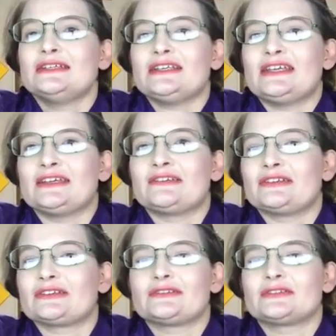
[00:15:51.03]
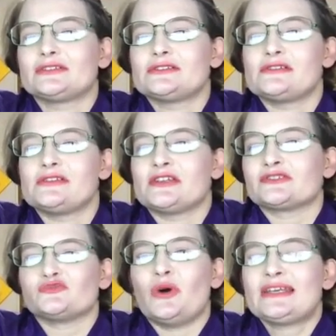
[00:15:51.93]
And
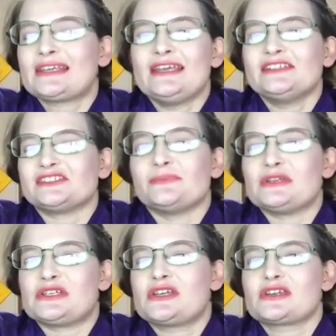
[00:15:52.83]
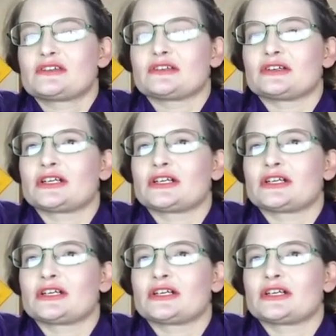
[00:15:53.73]
there's one case in particular,